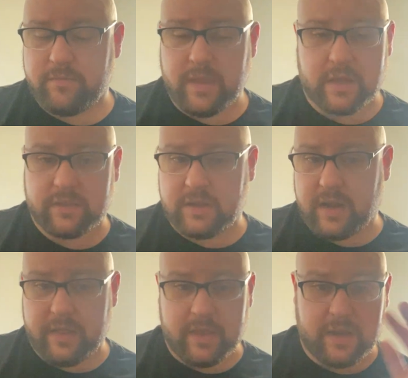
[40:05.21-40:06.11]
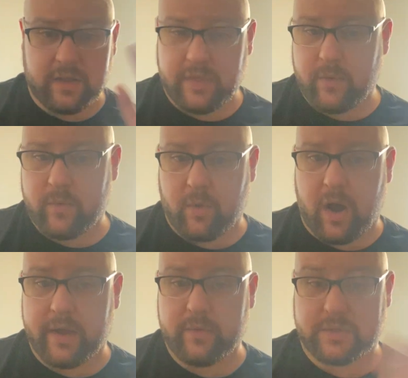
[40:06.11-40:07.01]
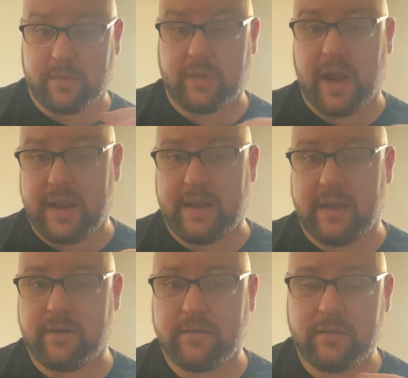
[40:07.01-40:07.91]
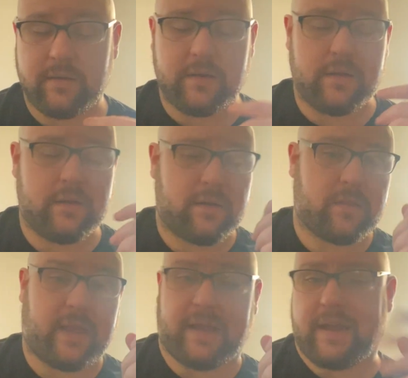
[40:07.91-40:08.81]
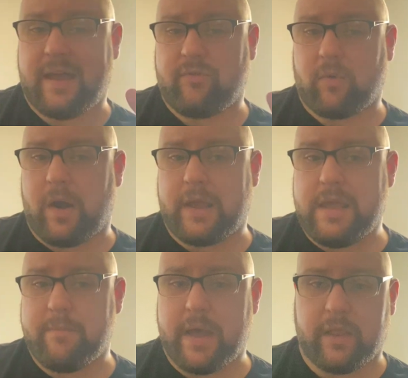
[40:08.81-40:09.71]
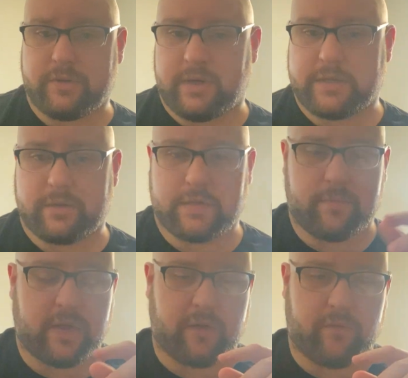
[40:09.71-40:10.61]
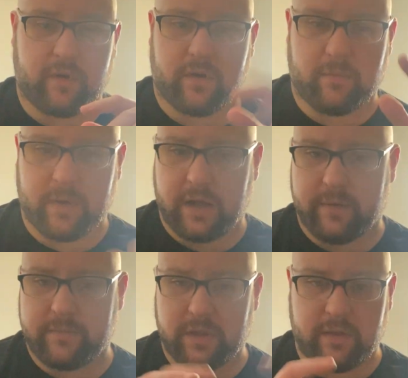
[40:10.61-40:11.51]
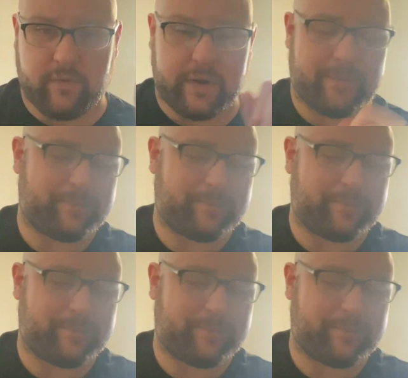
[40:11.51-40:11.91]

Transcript: Not that anything went wrong, it was something I did. Like I gave a wrong email address or something for delivery.